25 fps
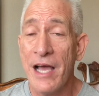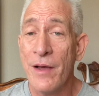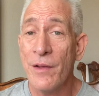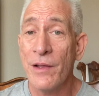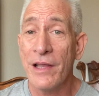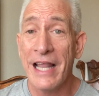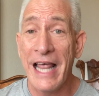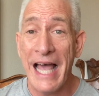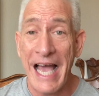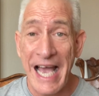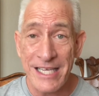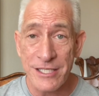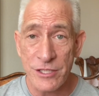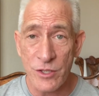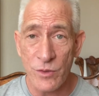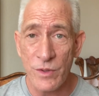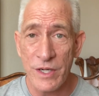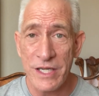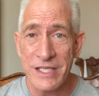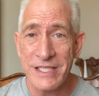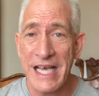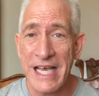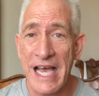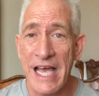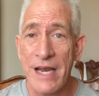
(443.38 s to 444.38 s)

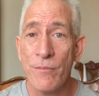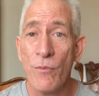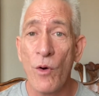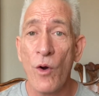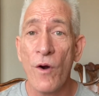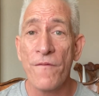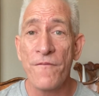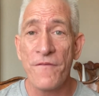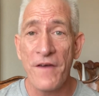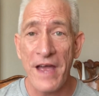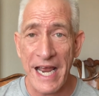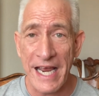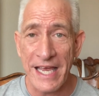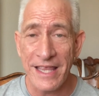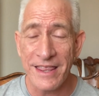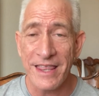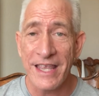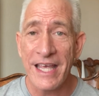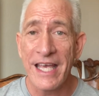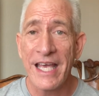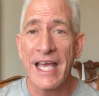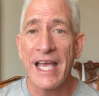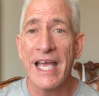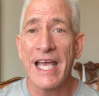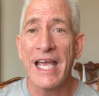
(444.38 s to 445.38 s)
Lazarus had more faith
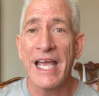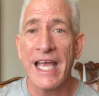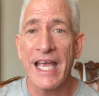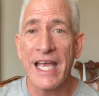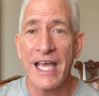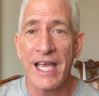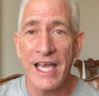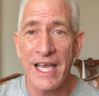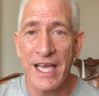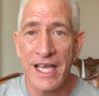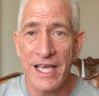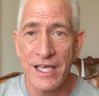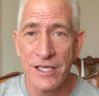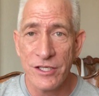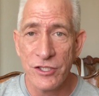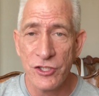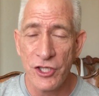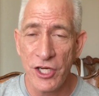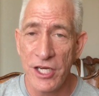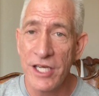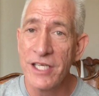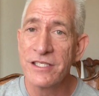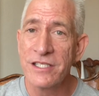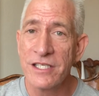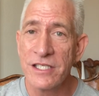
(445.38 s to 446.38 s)
in
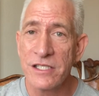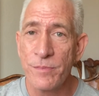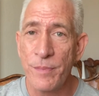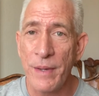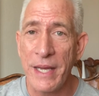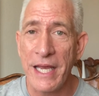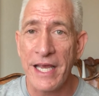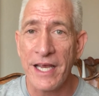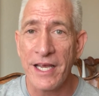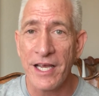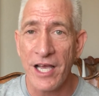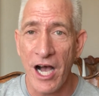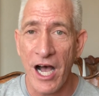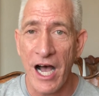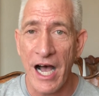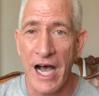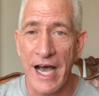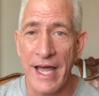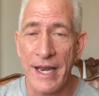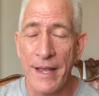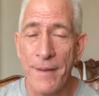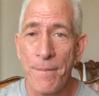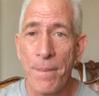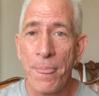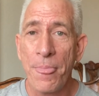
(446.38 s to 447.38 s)
Jesus being
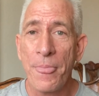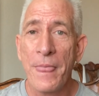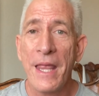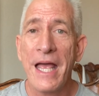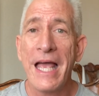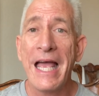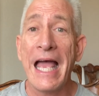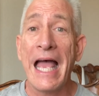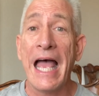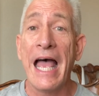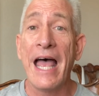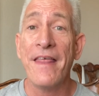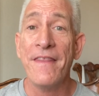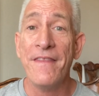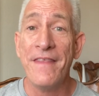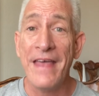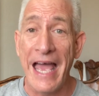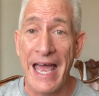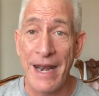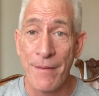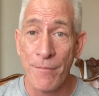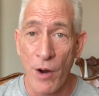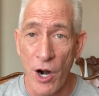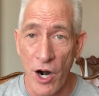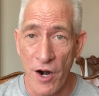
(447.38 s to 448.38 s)
God
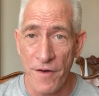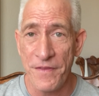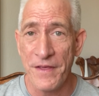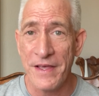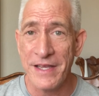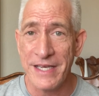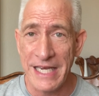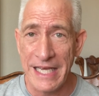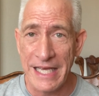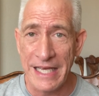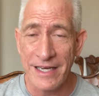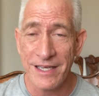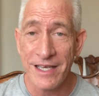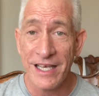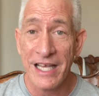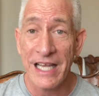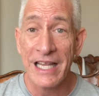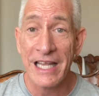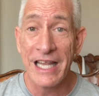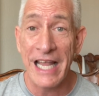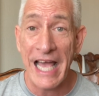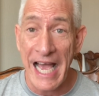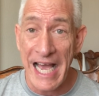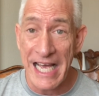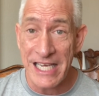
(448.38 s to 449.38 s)
than Martha did.
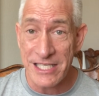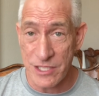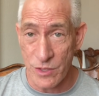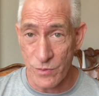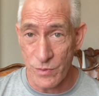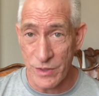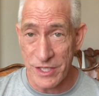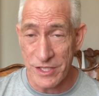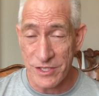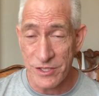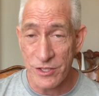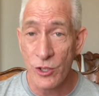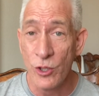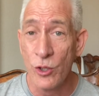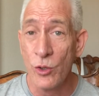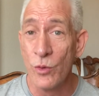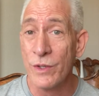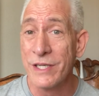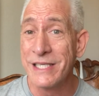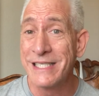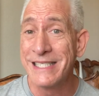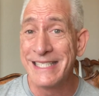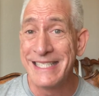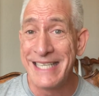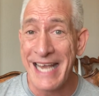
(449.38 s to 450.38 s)
Lazarus, who
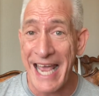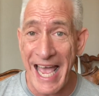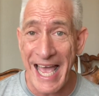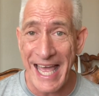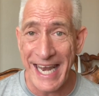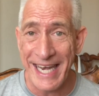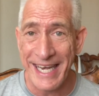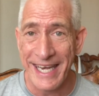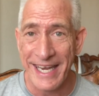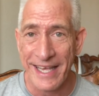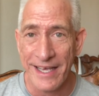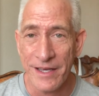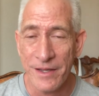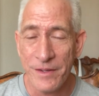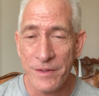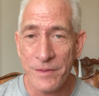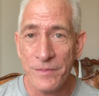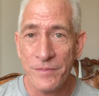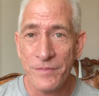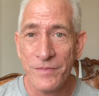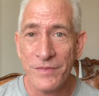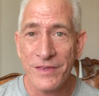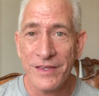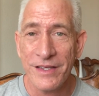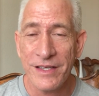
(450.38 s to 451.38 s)
was dead,
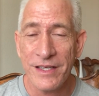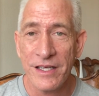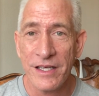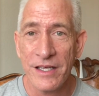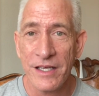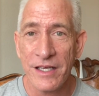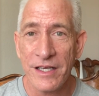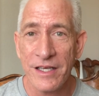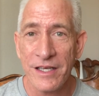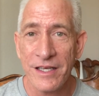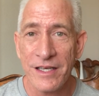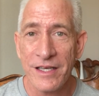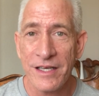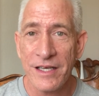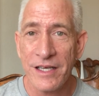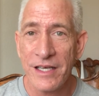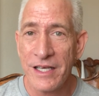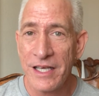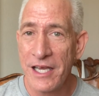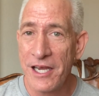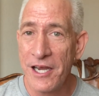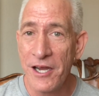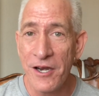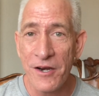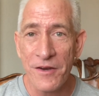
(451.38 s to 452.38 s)

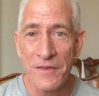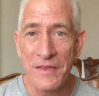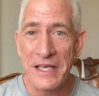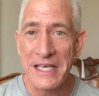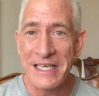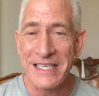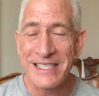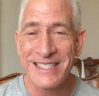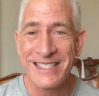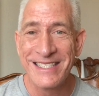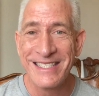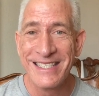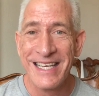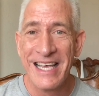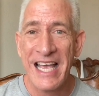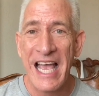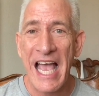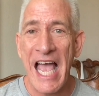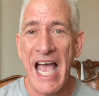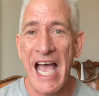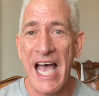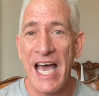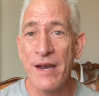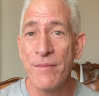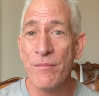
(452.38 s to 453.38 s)
hear this,
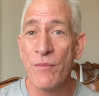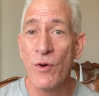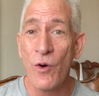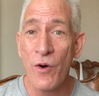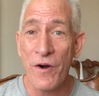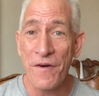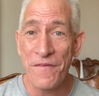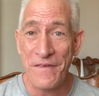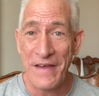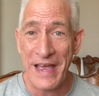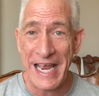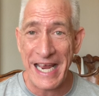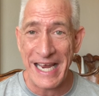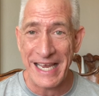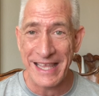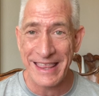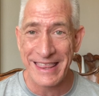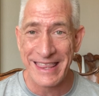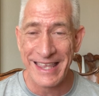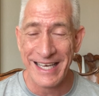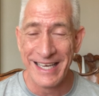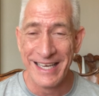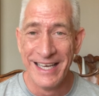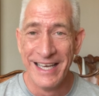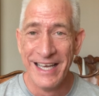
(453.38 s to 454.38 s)
had more
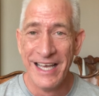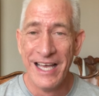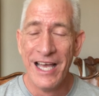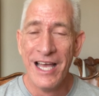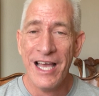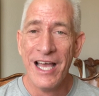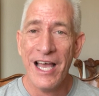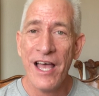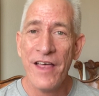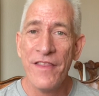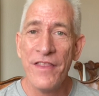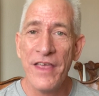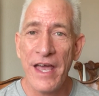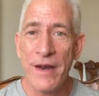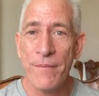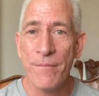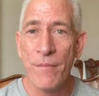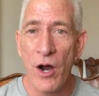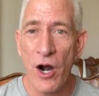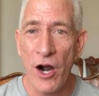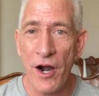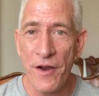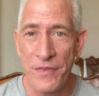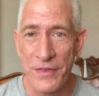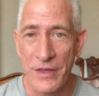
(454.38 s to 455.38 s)
faith than
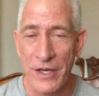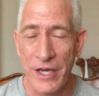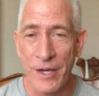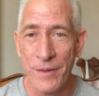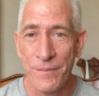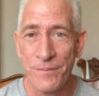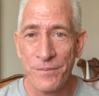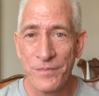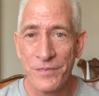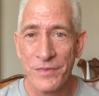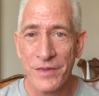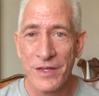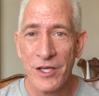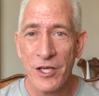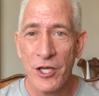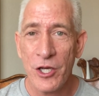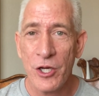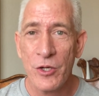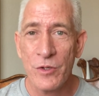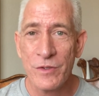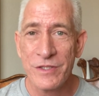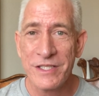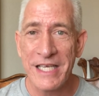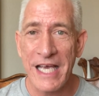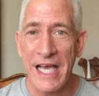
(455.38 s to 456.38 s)
Martha,
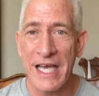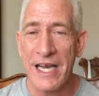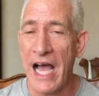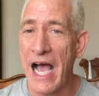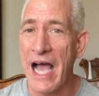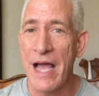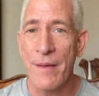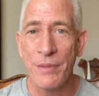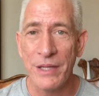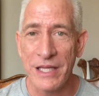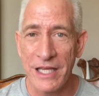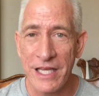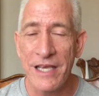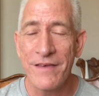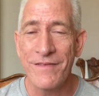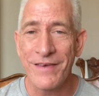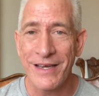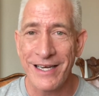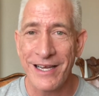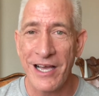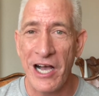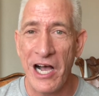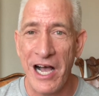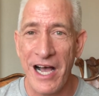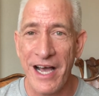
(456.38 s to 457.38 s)
who said, I believe
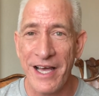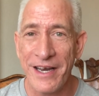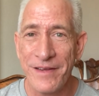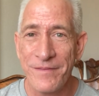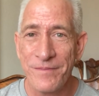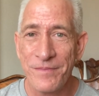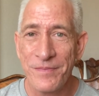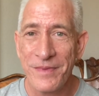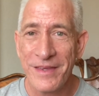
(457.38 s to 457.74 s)
in God.